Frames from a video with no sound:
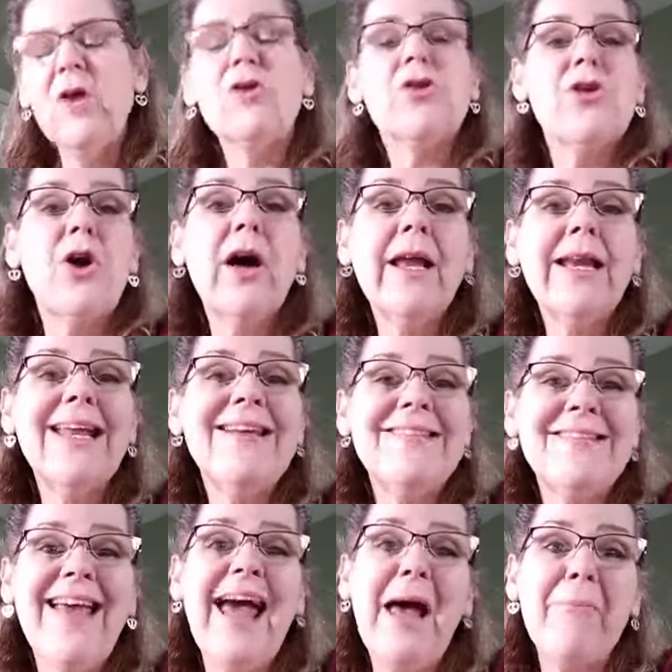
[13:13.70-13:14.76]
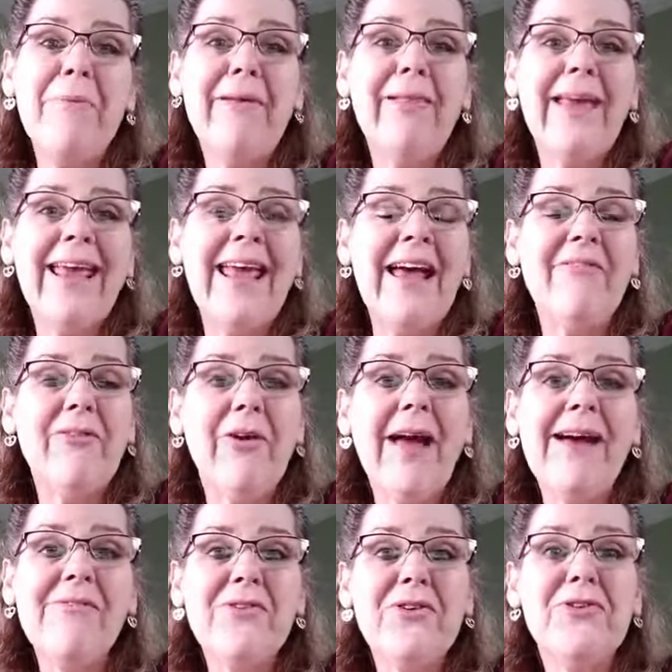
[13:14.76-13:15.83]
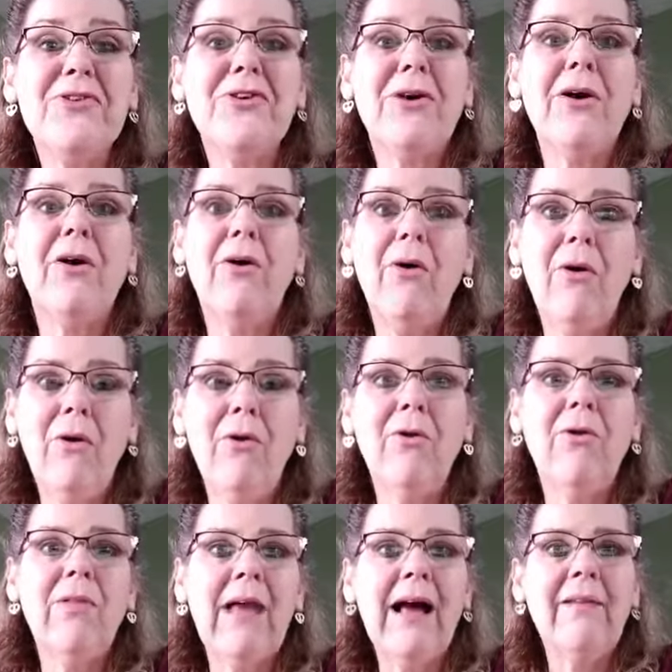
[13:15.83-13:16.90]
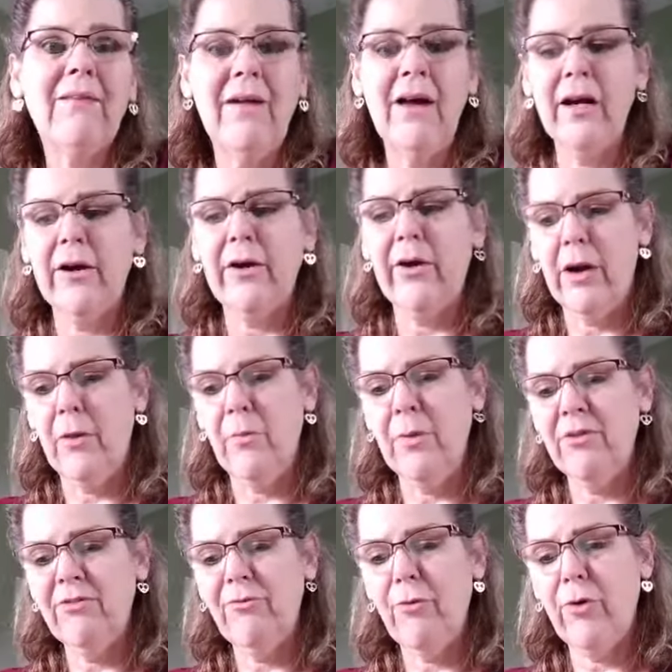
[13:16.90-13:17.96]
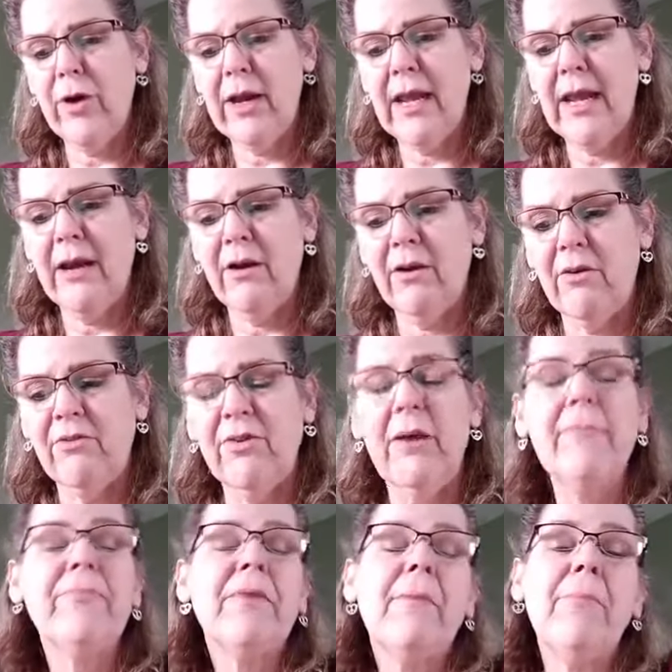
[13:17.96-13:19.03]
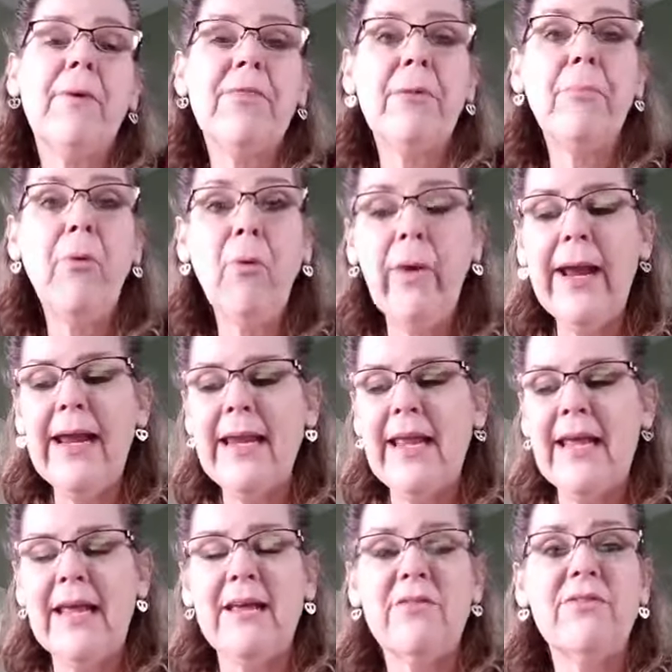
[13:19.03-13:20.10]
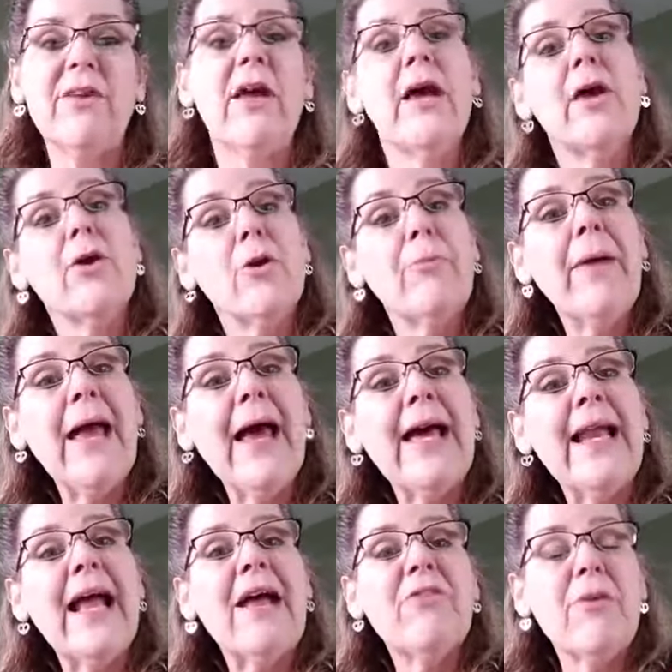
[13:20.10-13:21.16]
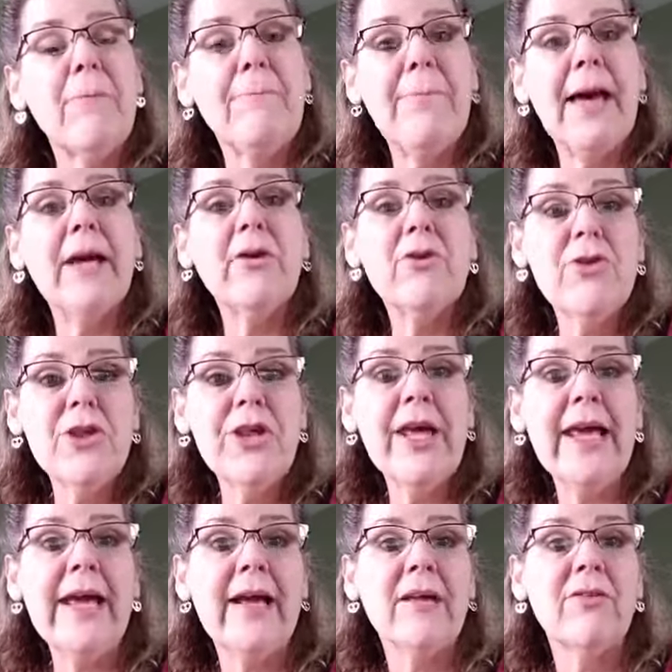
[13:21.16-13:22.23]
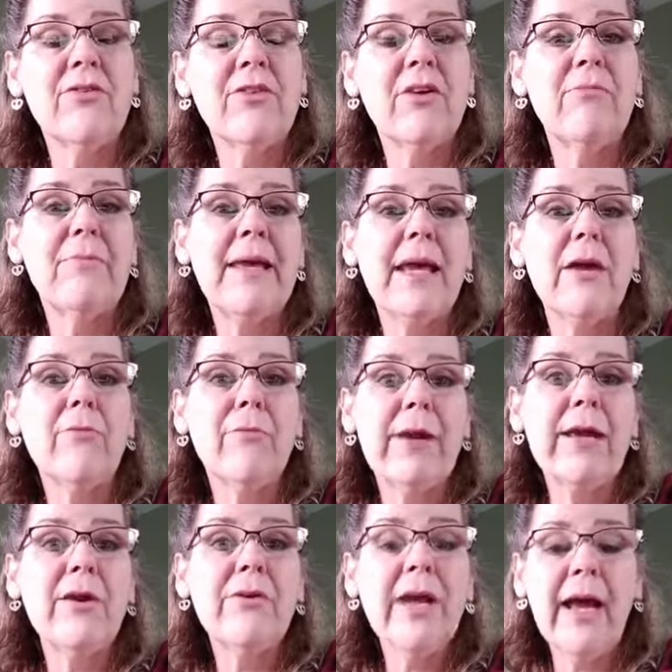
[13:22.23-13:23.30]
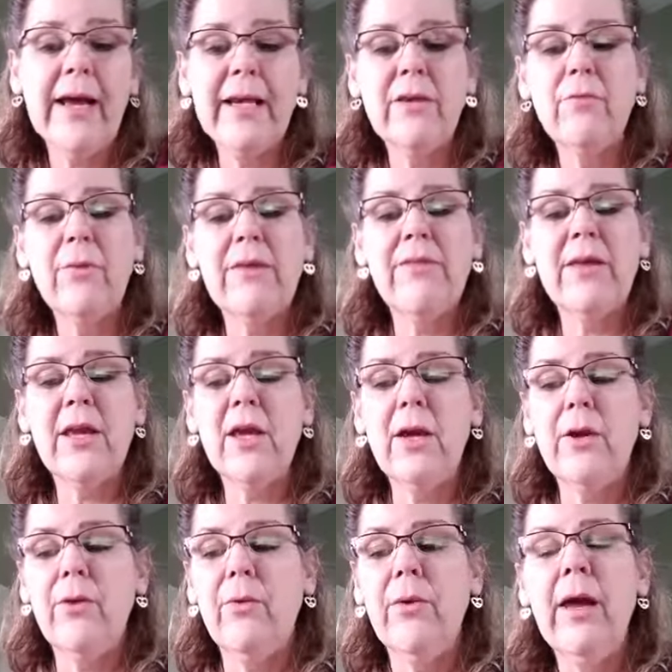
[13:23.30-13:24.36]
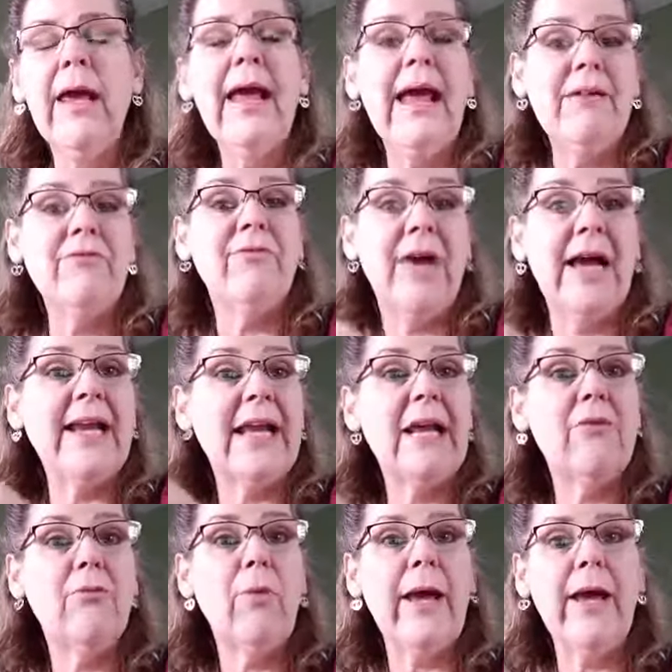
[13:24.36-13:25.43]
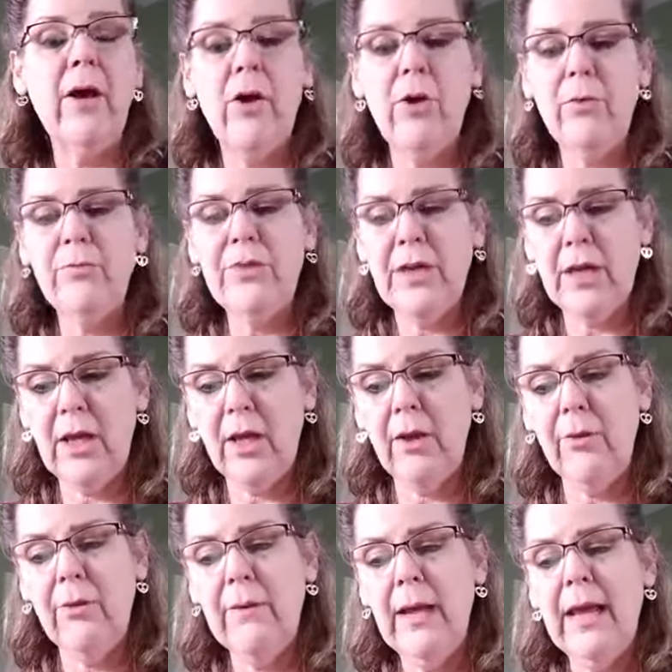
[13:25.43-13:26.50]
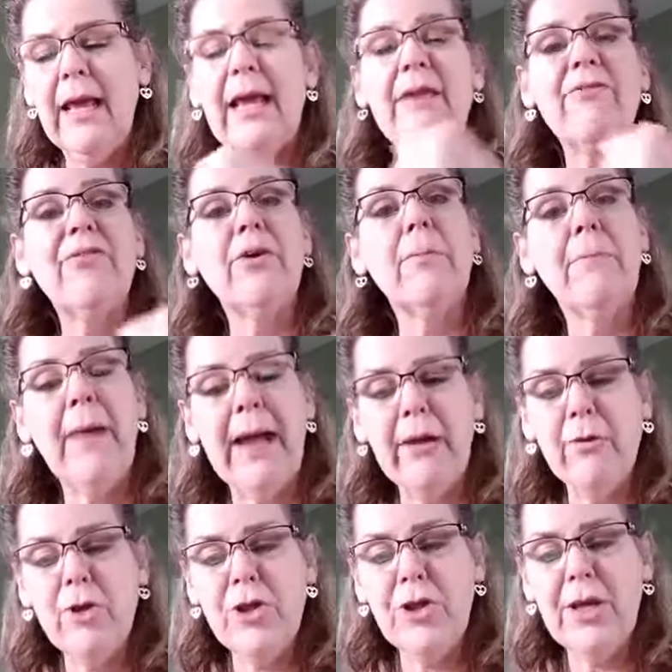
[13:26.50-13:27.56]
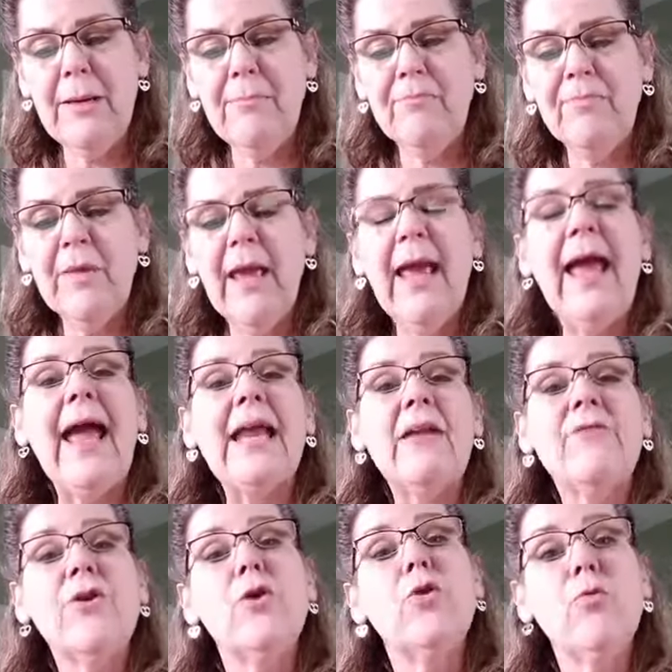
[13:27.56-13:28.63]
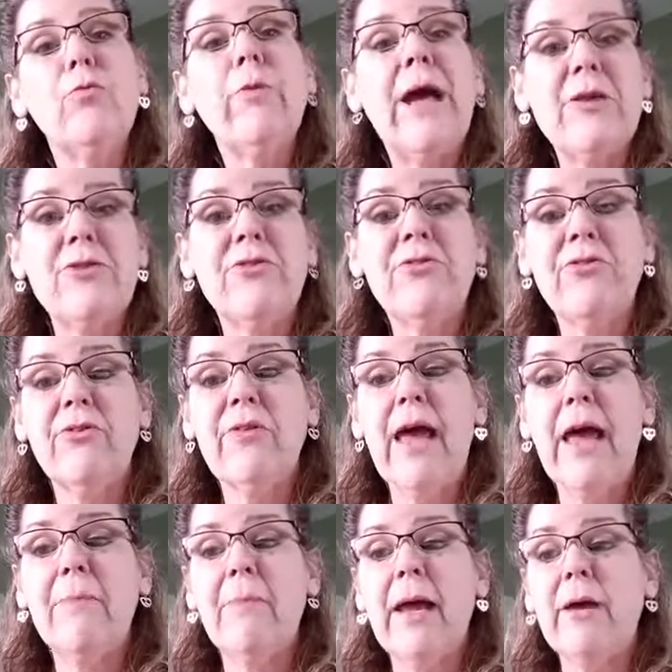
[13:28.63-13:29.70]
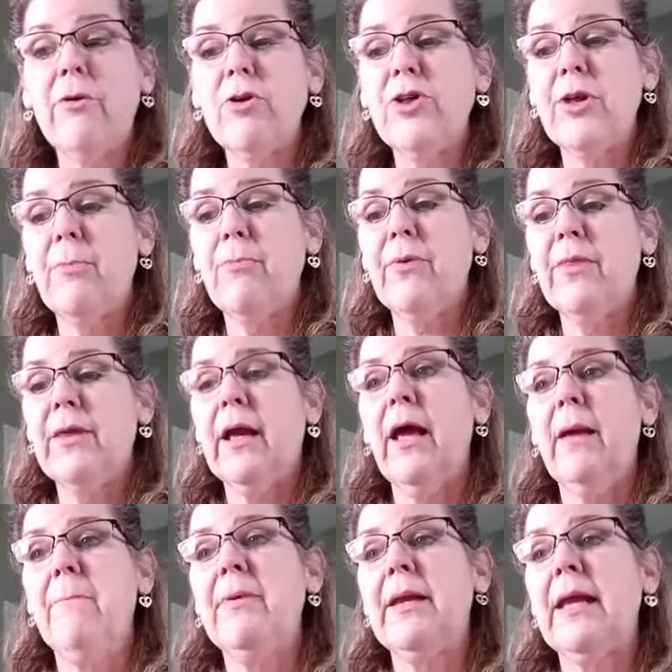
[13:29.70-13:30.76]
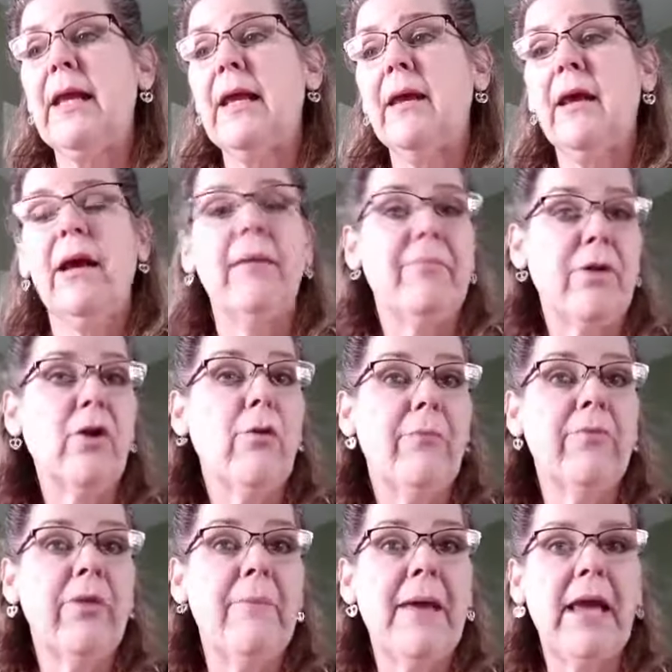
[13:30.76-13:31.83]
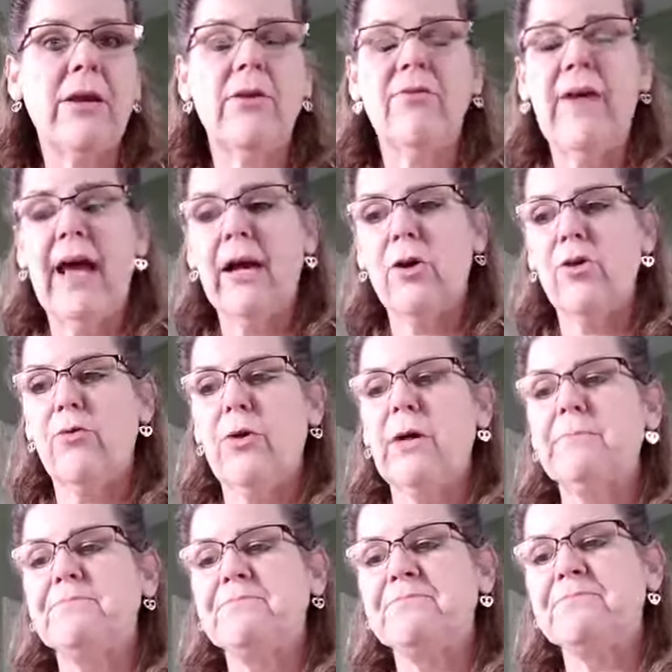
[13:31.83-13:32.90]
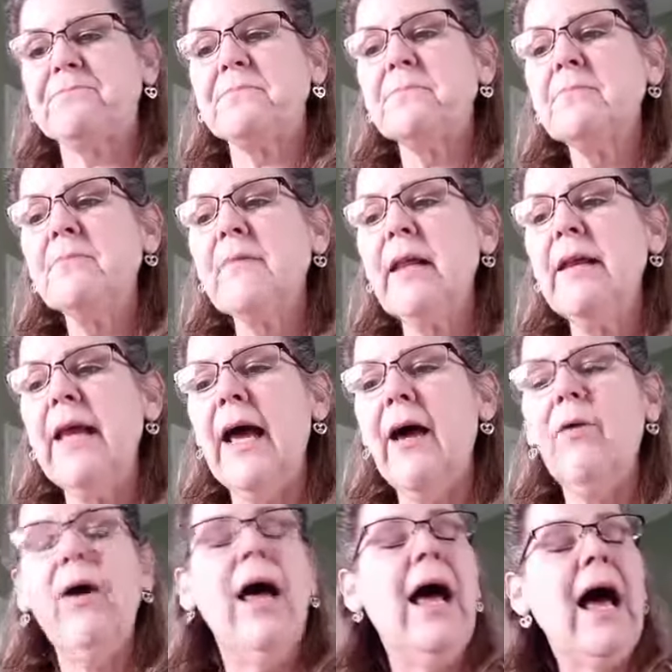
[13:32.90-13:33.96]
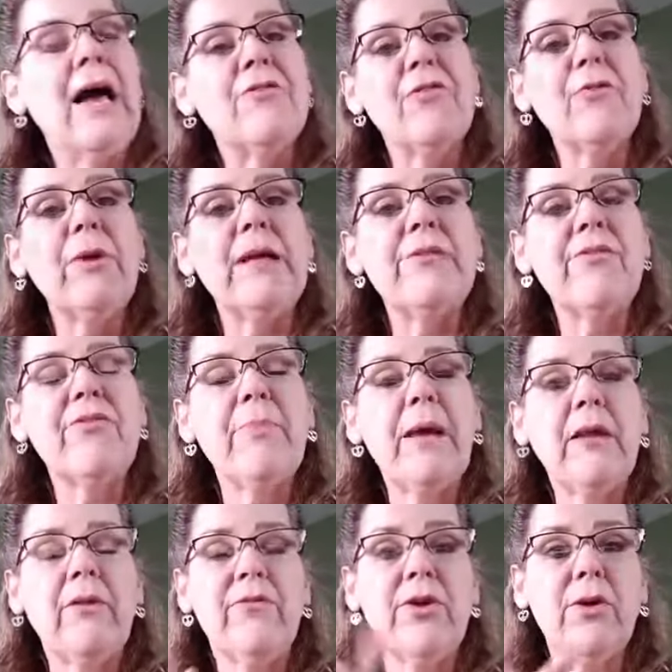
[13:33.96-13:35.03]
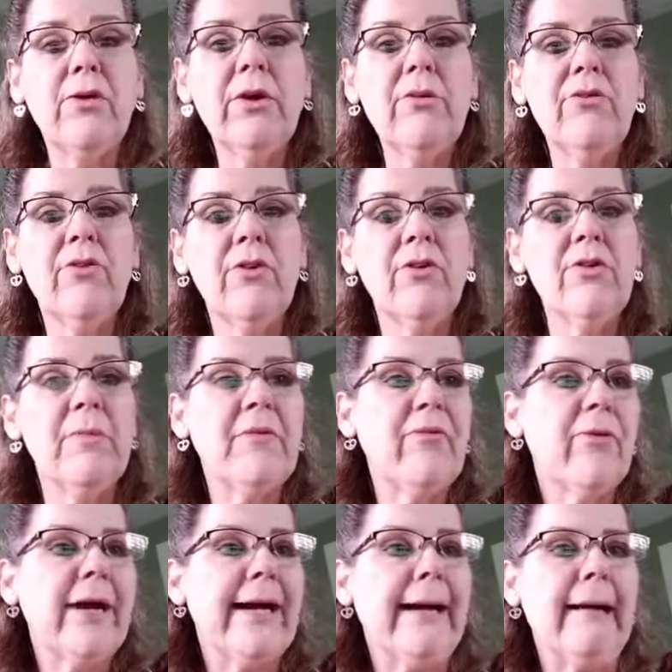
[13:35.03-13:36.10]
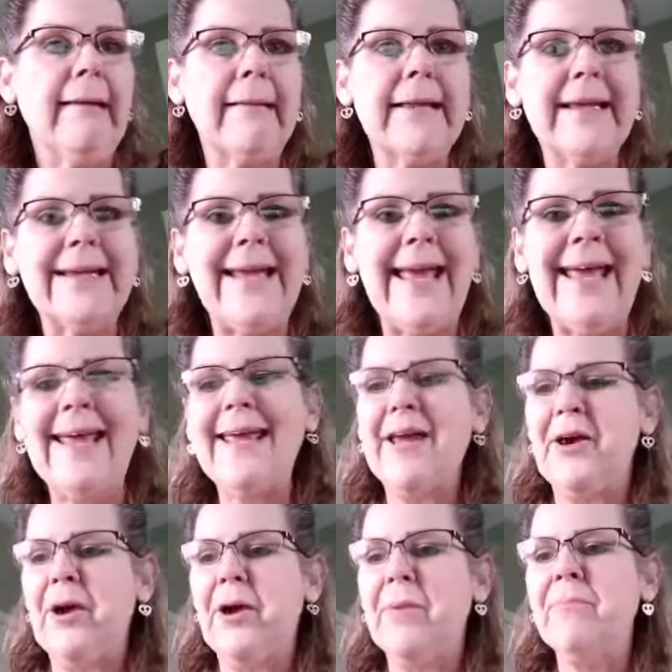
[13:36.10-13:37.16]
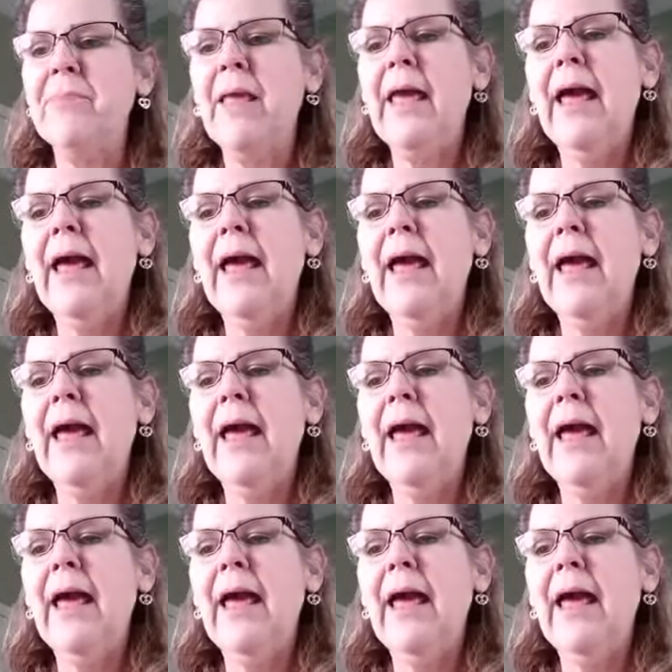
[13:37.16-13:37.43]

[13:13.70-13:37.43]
Shawnee's happily ever after took a whole lot longer, almost 4 years. But the point is, your pet has a better chance of being reunited with you and finding his way home to you if they're microchipped, and if you register that microchip with the company, the manufacturer. Now, I just want to dispel a few concerns before I call it a day here.